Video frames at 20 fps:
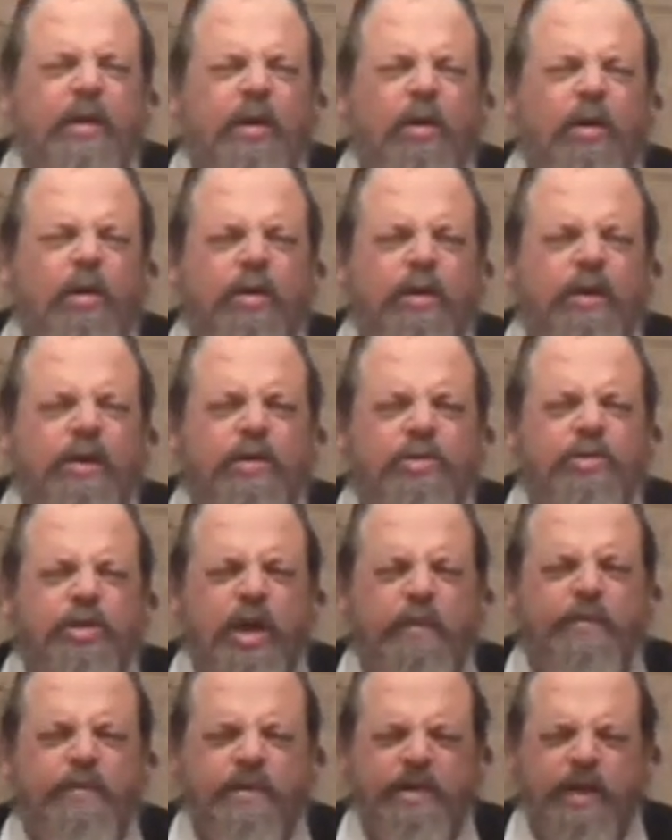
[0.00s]
Or you could
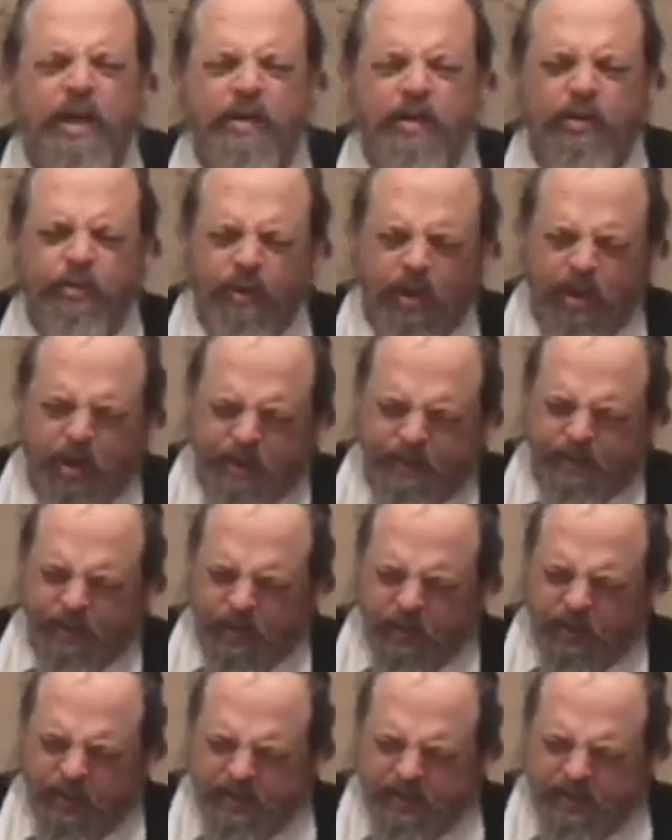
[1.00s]
chop it down l'rachbo,